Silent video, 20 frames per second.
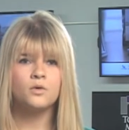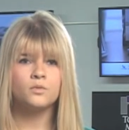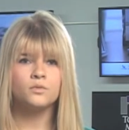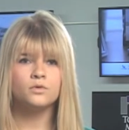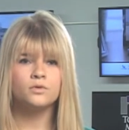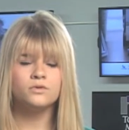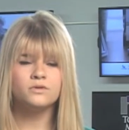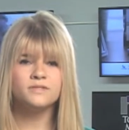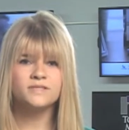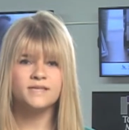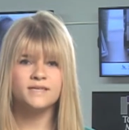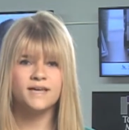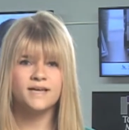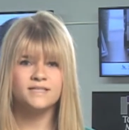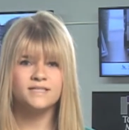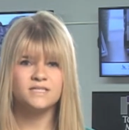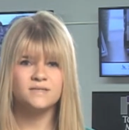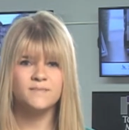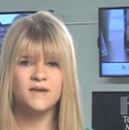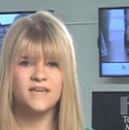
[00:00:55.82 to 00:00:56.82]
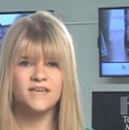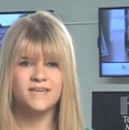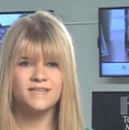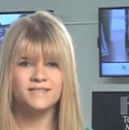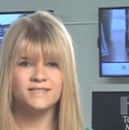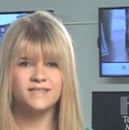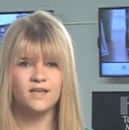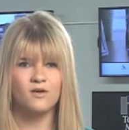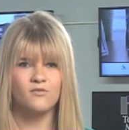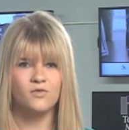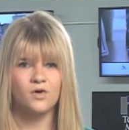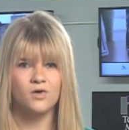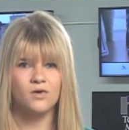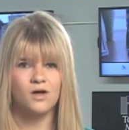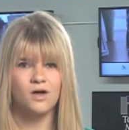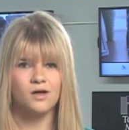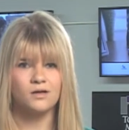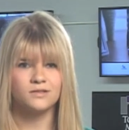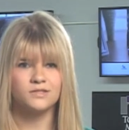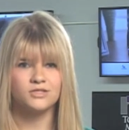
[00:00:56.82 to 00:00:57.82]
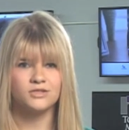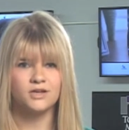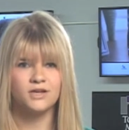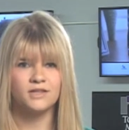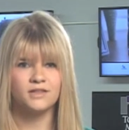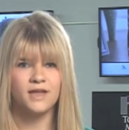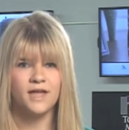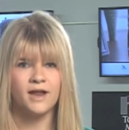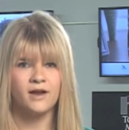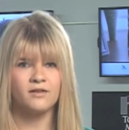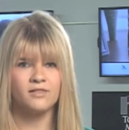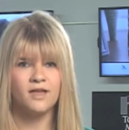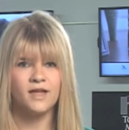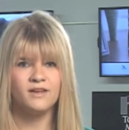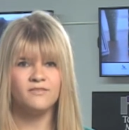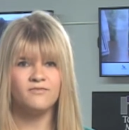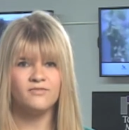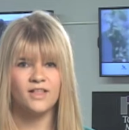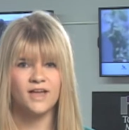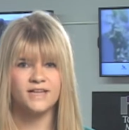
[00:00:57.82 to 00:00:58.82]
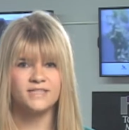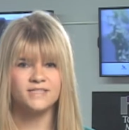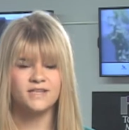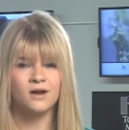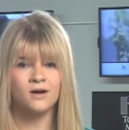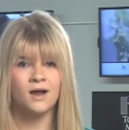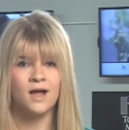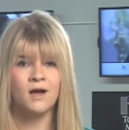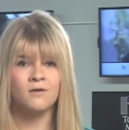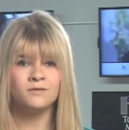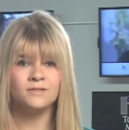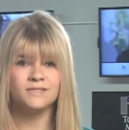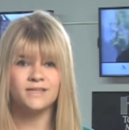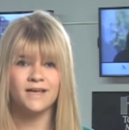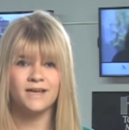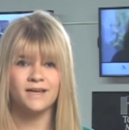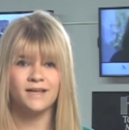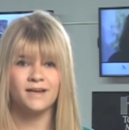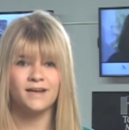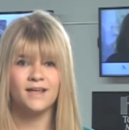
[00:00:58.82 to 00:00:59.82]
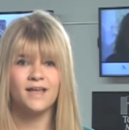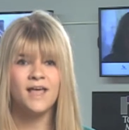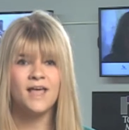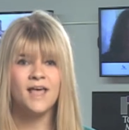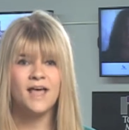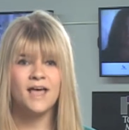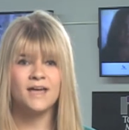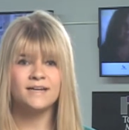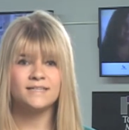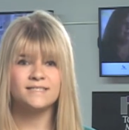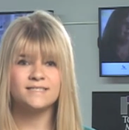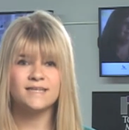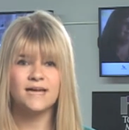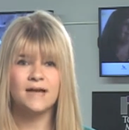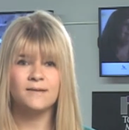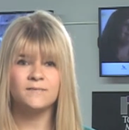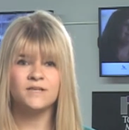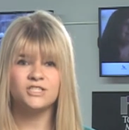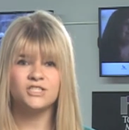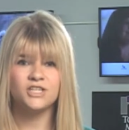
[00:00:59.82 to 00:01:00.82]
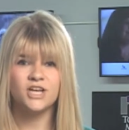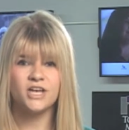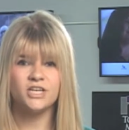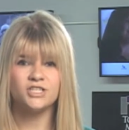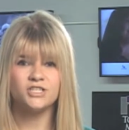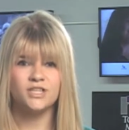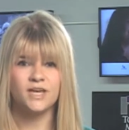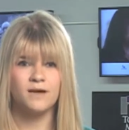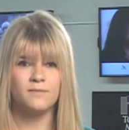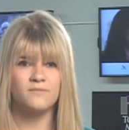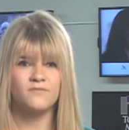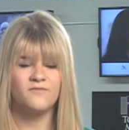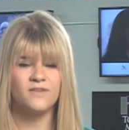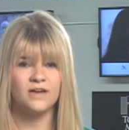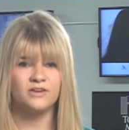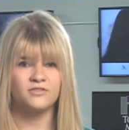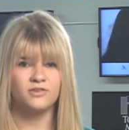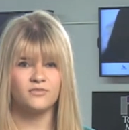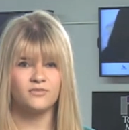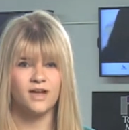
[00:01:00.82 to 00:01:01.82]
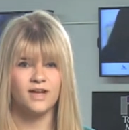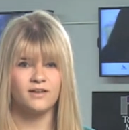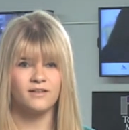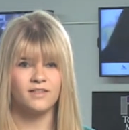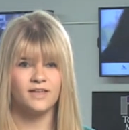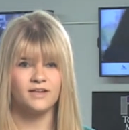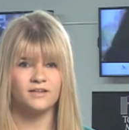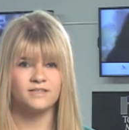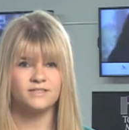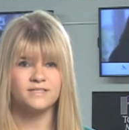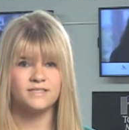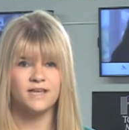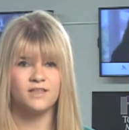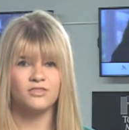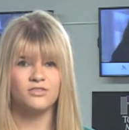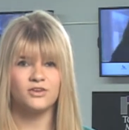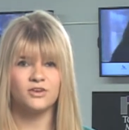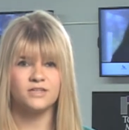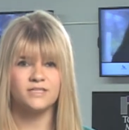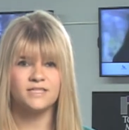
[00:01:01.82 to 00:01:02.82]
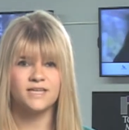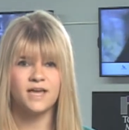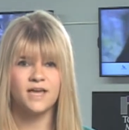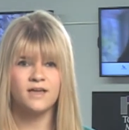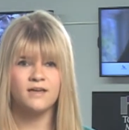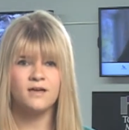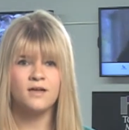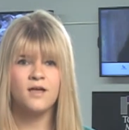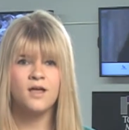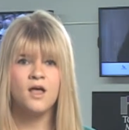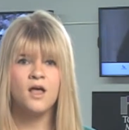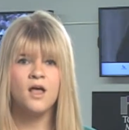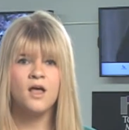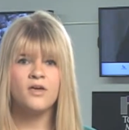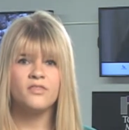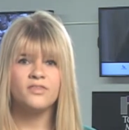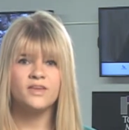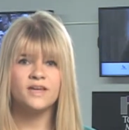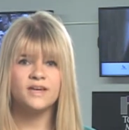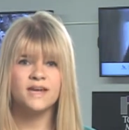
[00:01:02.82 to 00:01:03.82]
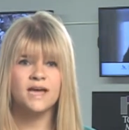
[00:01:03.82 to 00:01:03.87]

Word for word: Rules against making cell phone calls during airline flights are outdated, and it's time to change them, federal regulators said Thursday. The